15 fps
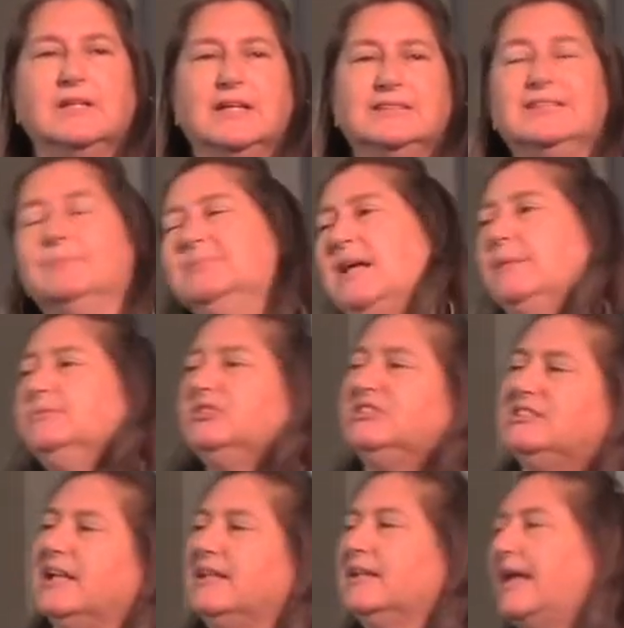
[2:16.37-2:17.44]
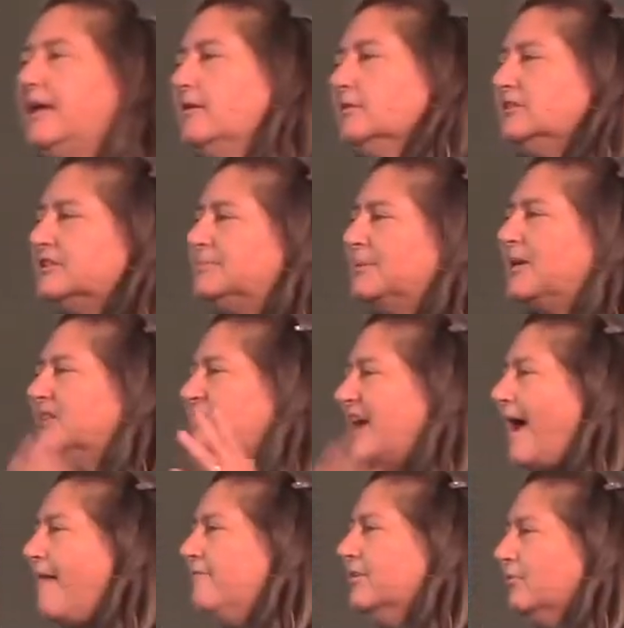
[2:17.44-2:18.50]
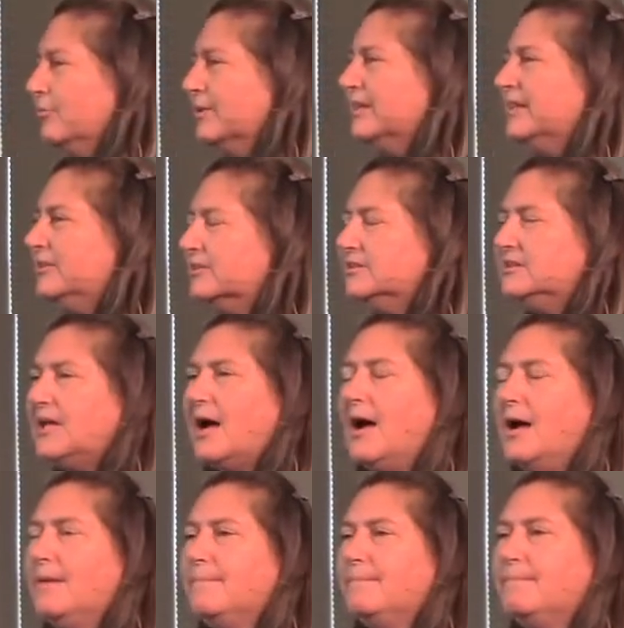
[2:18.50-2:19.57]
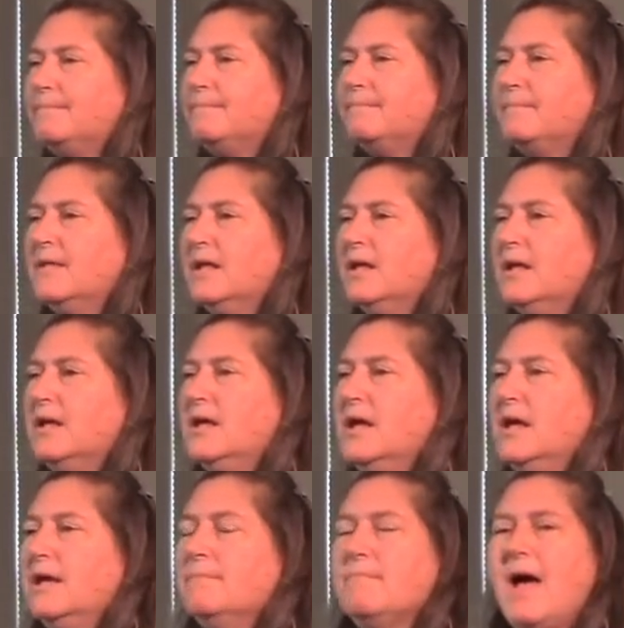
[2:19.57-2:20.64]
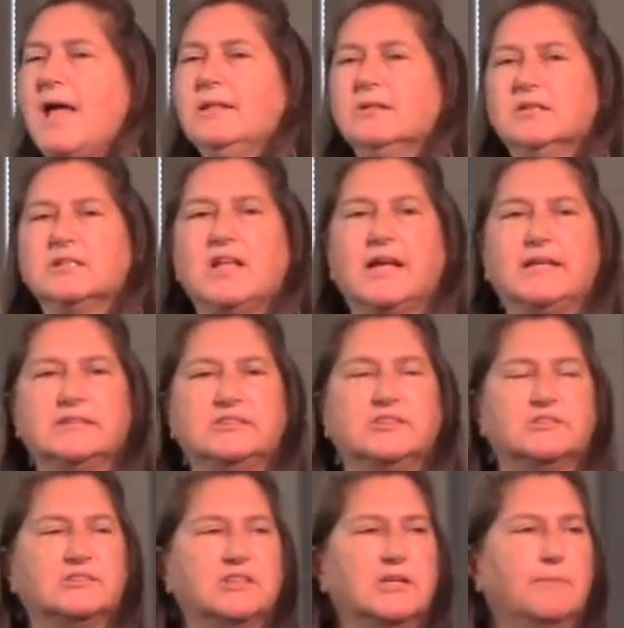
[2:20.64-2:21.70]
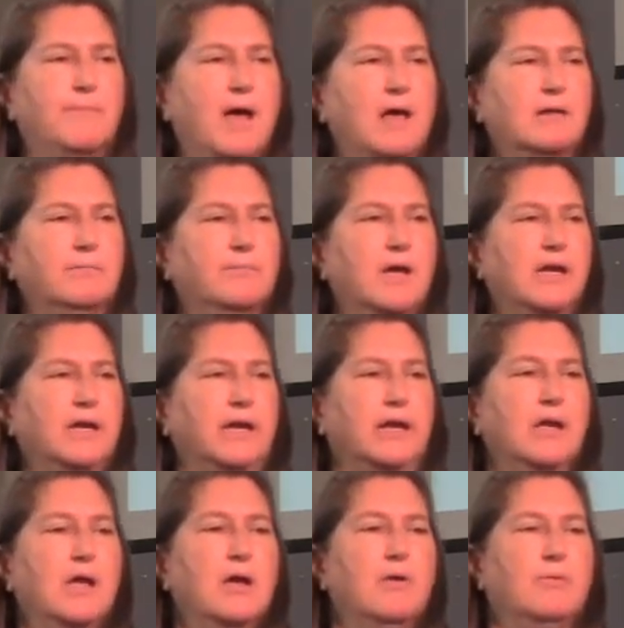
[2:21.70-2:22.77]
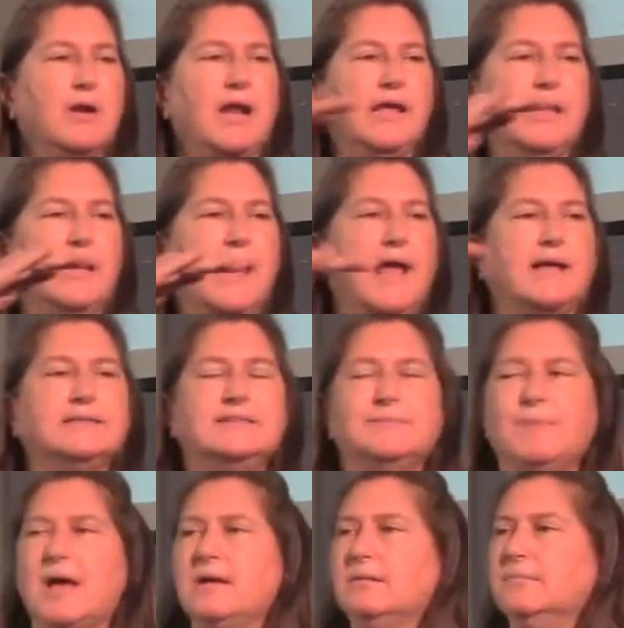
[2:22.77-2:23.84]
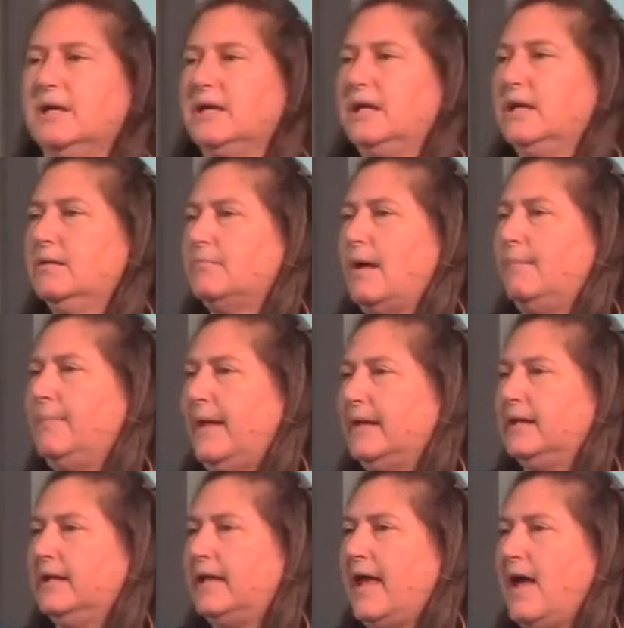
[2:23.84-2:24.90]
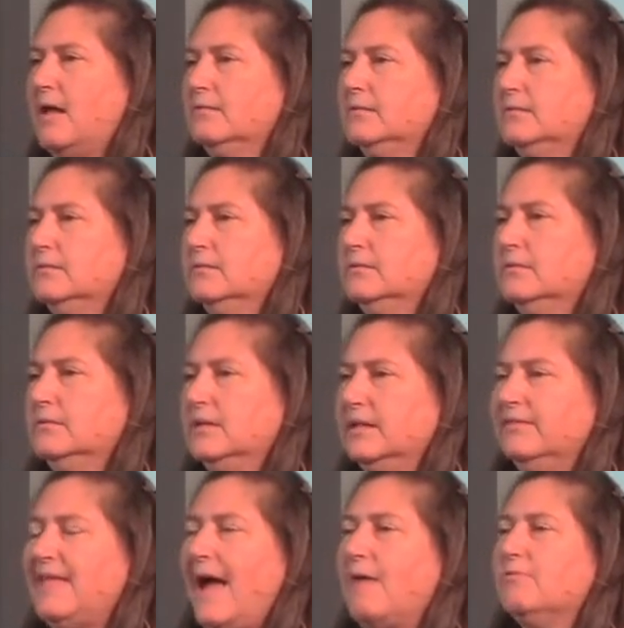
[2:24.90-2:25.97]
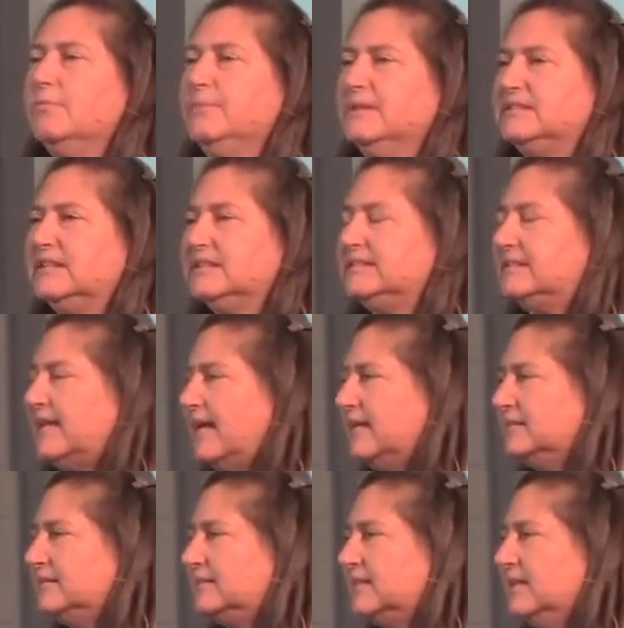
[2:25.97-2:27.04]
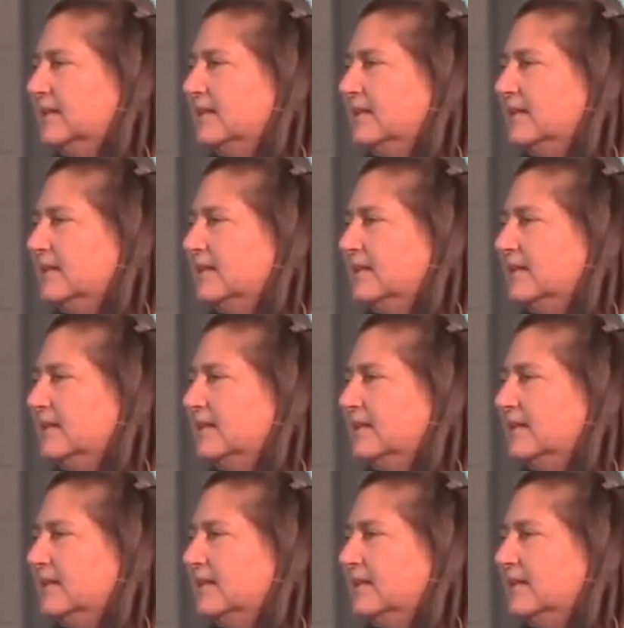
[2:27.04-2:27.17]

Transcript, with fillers: Sometimes you stay later just because you're having a really good time. It might look like a certain amount of money. When I get X amount of money in my bank account, then that will be success.